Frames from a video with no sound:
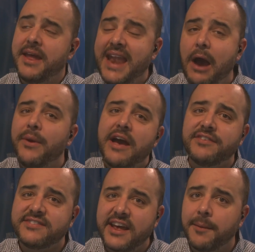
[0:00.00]
and now we have a
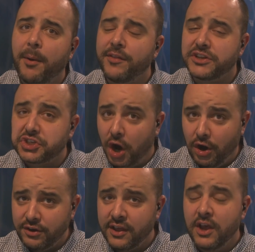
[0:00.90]
setup on the
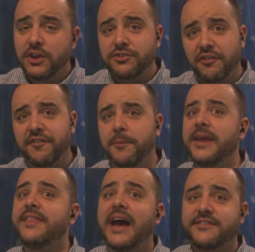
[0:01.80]
chart. So for
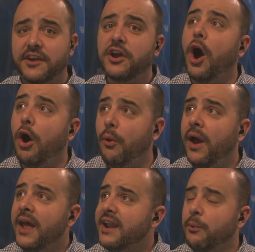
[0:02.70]
me, that's a go.
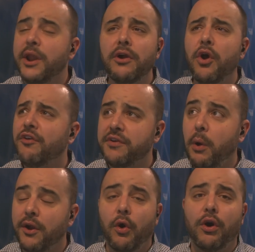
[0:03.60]
Now we don't know if we
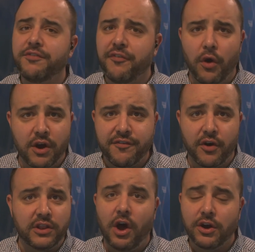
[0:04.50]
want to hold forward for
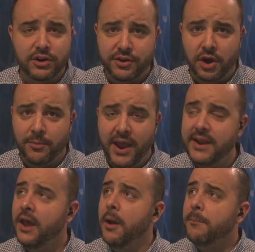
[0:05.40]
a longer term, right?
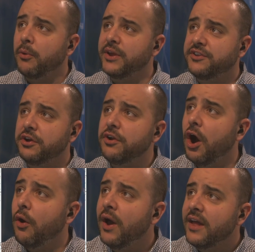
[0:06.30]
But we do
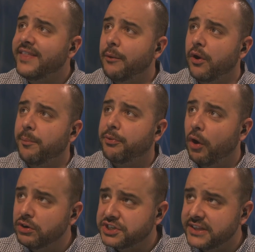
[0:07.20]
know that we're
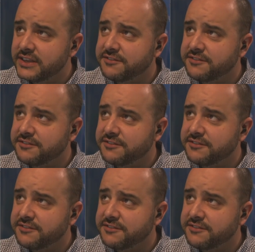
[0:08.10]
approaching this